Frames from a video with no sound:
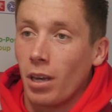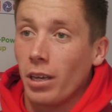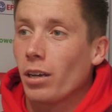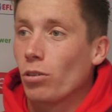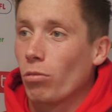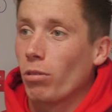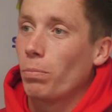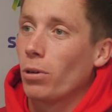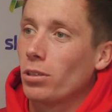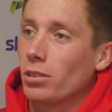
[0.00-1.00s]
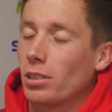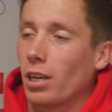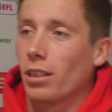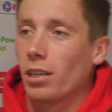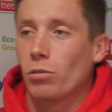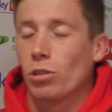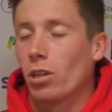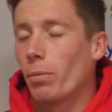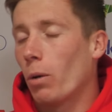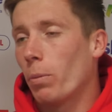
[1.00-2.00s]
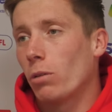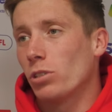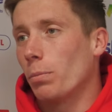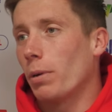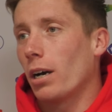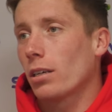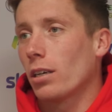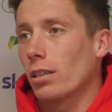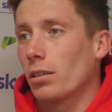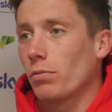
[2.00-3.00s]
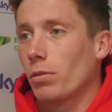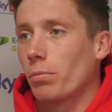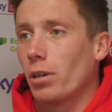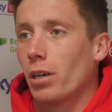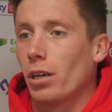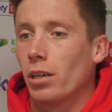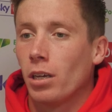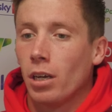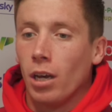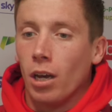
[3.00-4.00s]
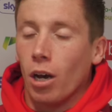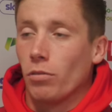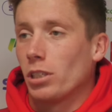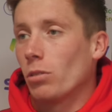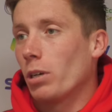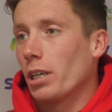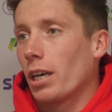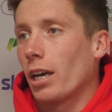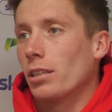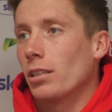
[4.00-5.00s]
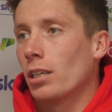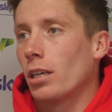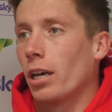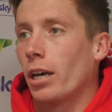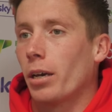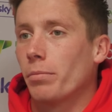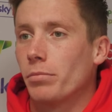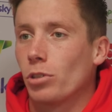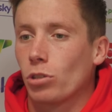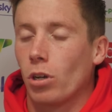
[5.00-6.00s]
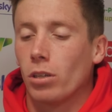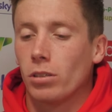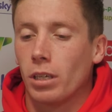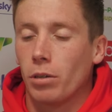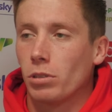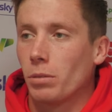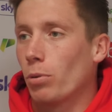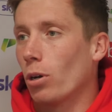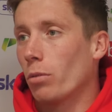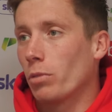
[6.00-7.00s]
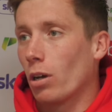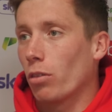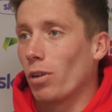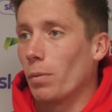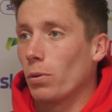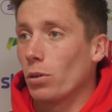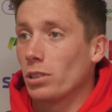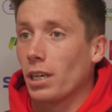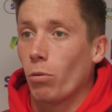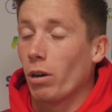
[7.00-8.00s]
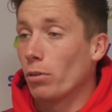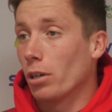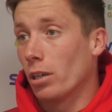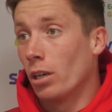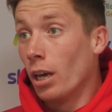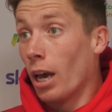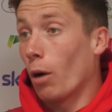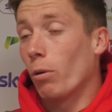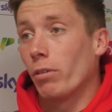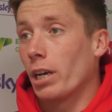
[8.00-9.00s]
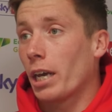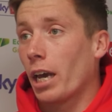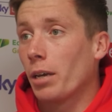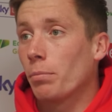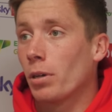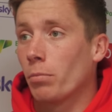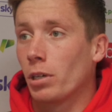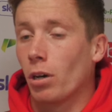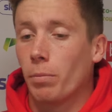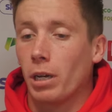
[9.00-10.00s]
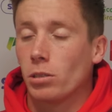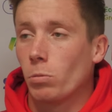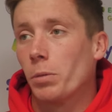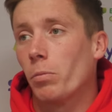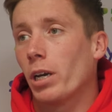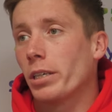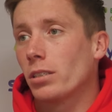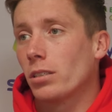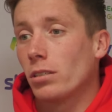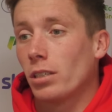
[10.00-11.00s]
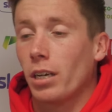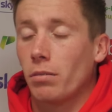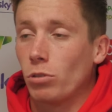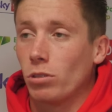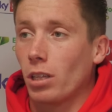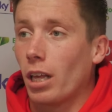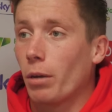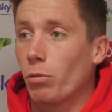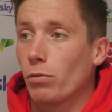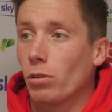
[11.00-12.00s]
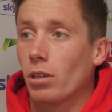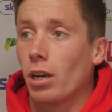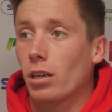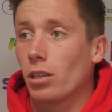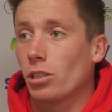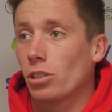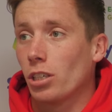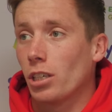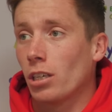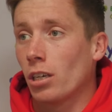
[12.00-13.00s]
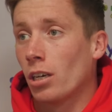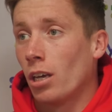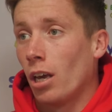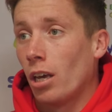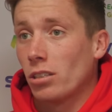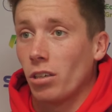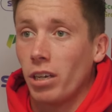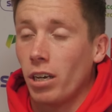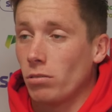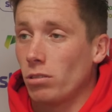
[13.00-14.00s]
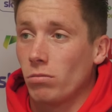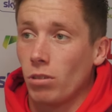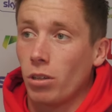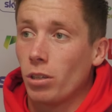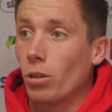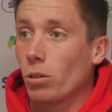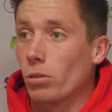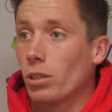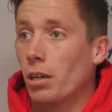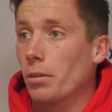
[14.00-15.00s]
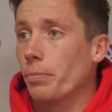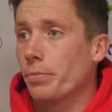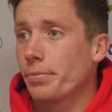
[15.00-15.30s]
Yeah, good 3 points. I think it was all about bouncing back. I think from obviously the weekend just gone, it was important. We got 3 points however it came, and we got back to winning ways. And yeah, I'm just delighted we've done that clean sheet. So yeah, it's all in all a good night.